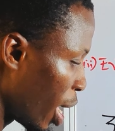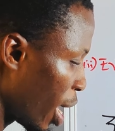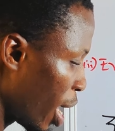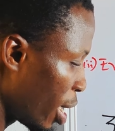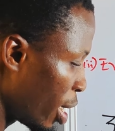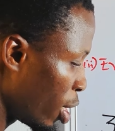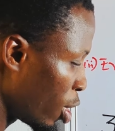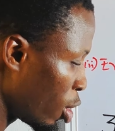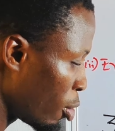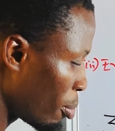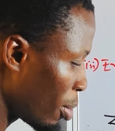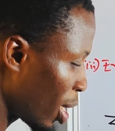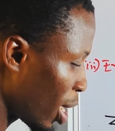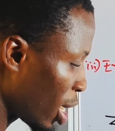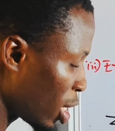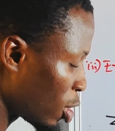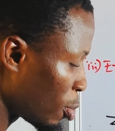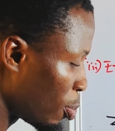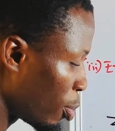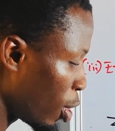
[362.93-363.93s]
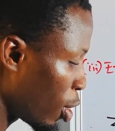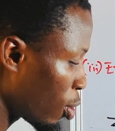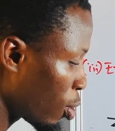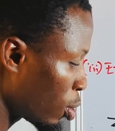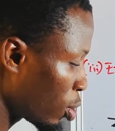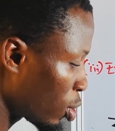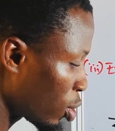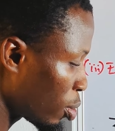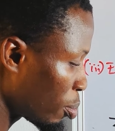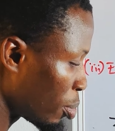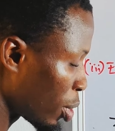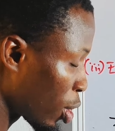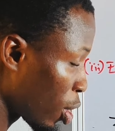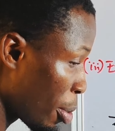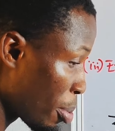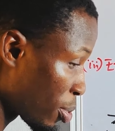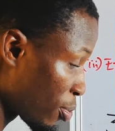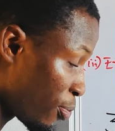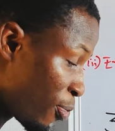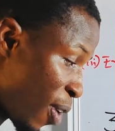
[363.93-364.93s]
Any number that is borrowed
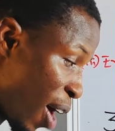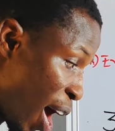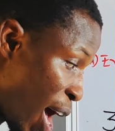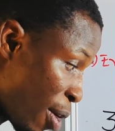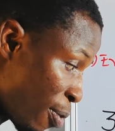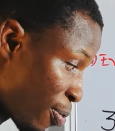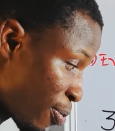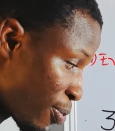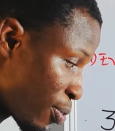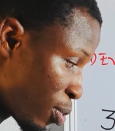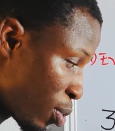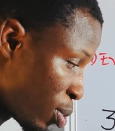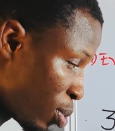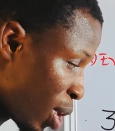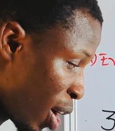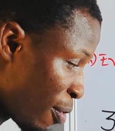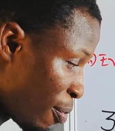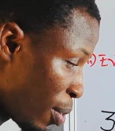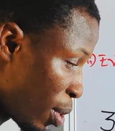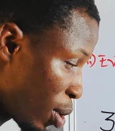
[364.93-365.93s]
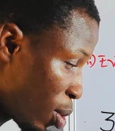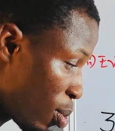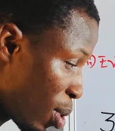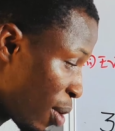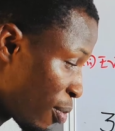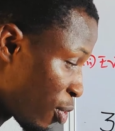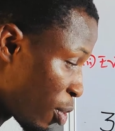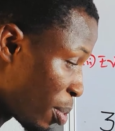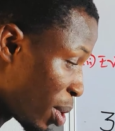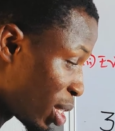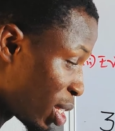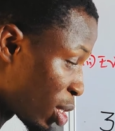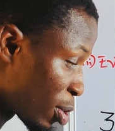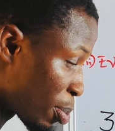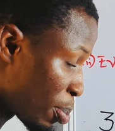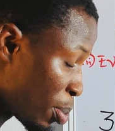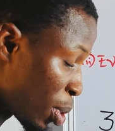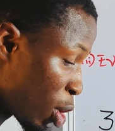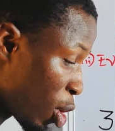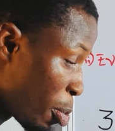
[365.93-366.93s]
becomes 5. You have borrowed 1 from it,
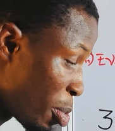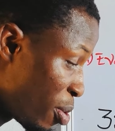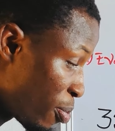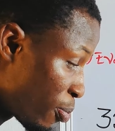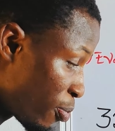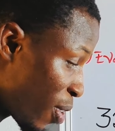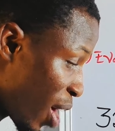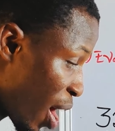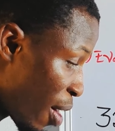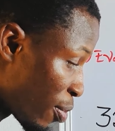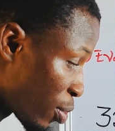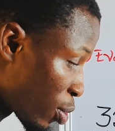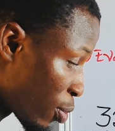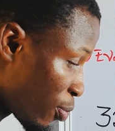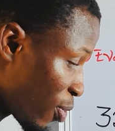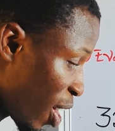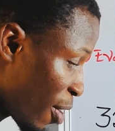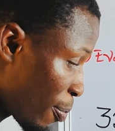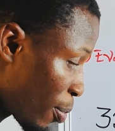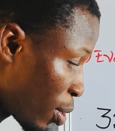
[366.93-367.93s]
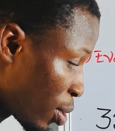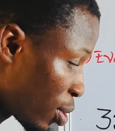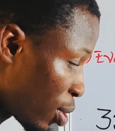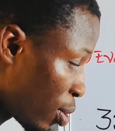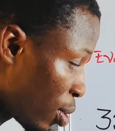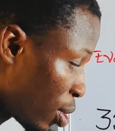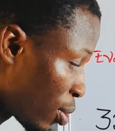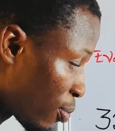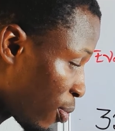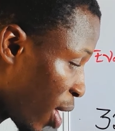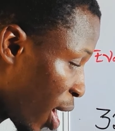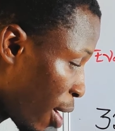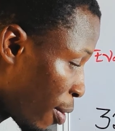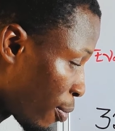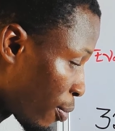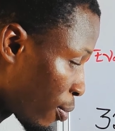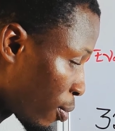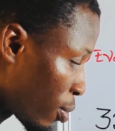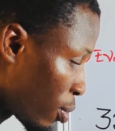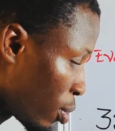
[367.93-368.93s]
it's becoming 5. So 5 plus 0 is
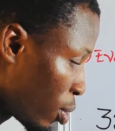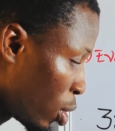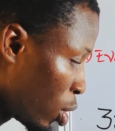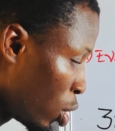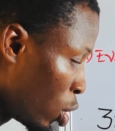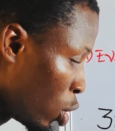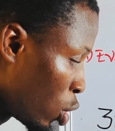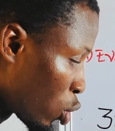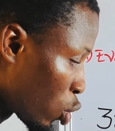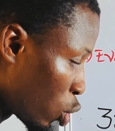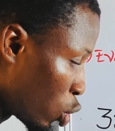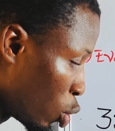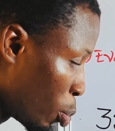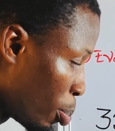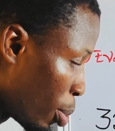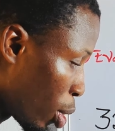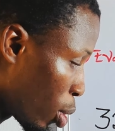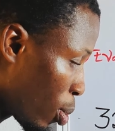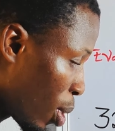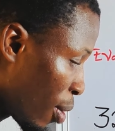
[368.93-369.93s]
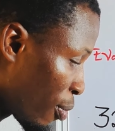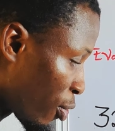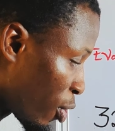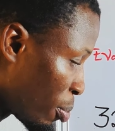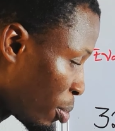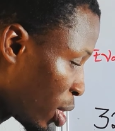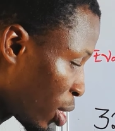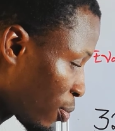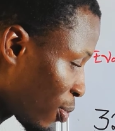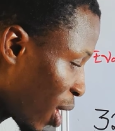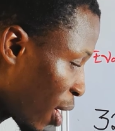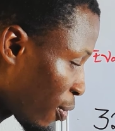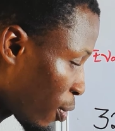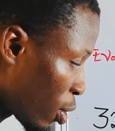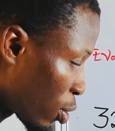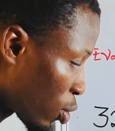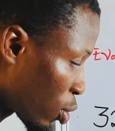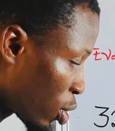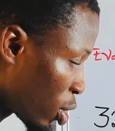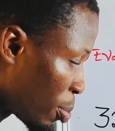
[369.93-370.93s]
5. So you borrow 1 from this 5,
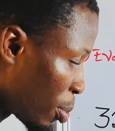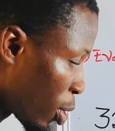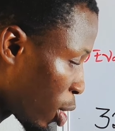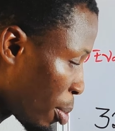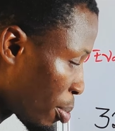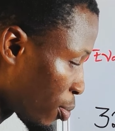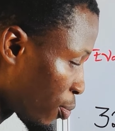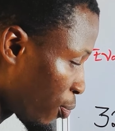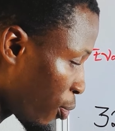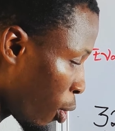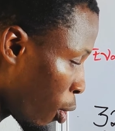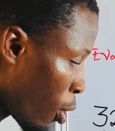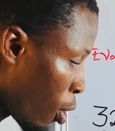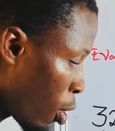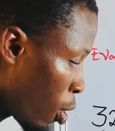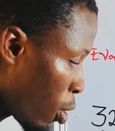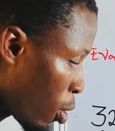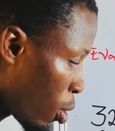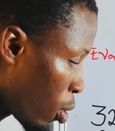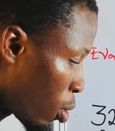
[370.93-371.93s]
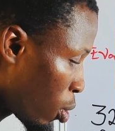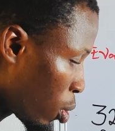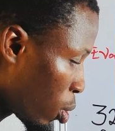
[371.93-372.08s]
also it becomes 4.